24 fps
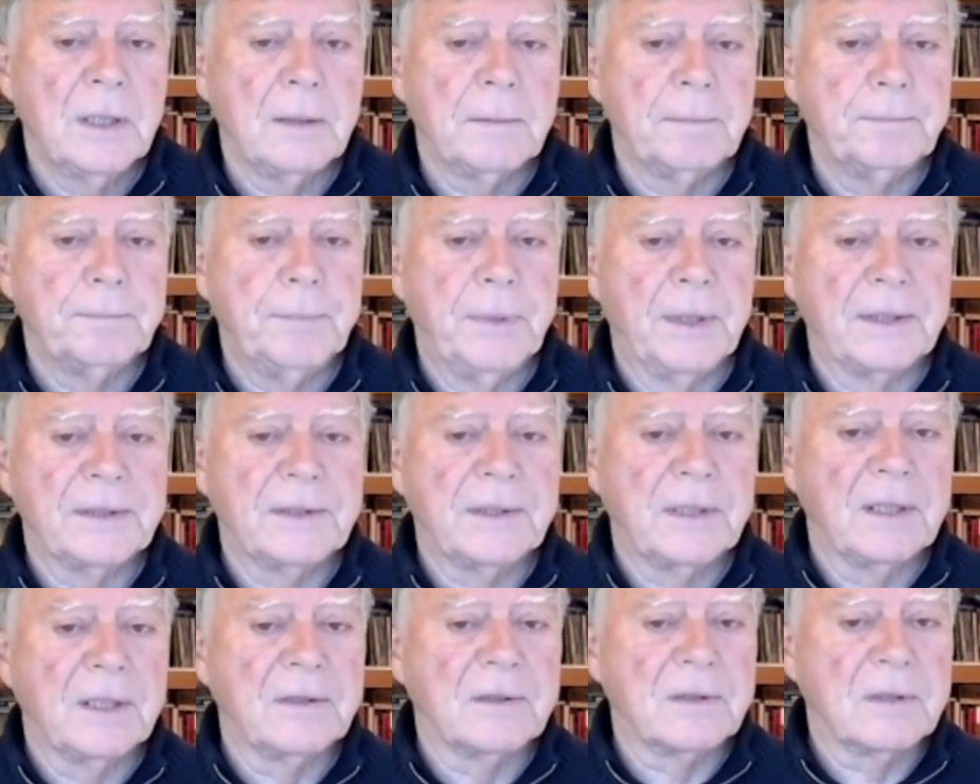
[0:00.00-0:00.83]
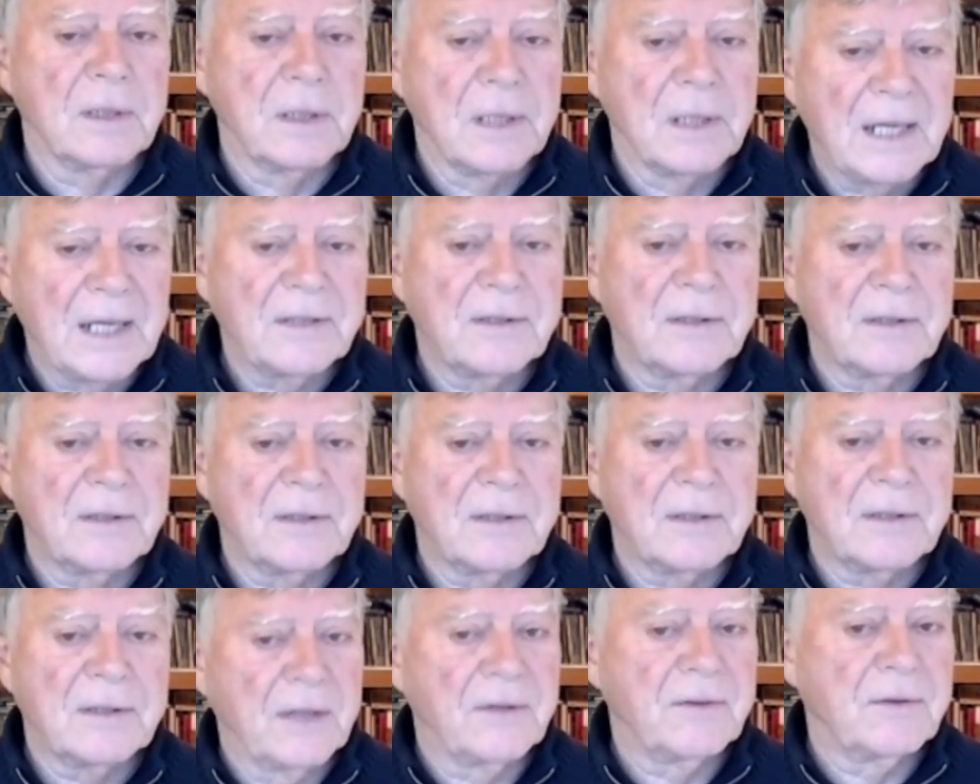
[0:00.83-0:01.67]
but there's less
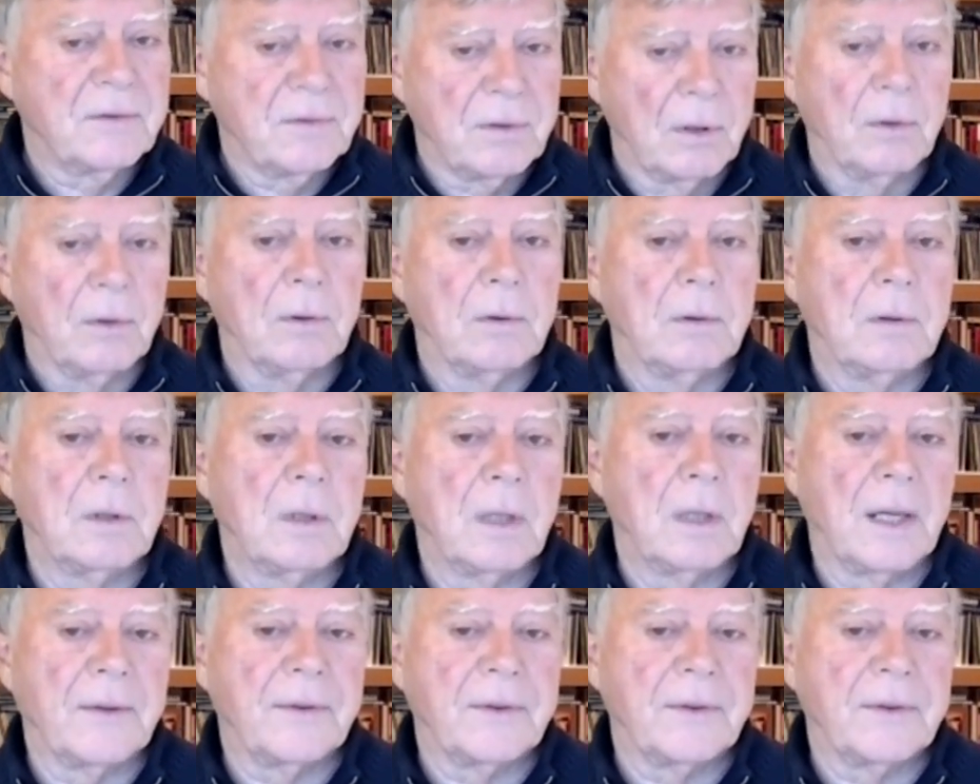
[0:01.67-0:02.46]
and less soul, I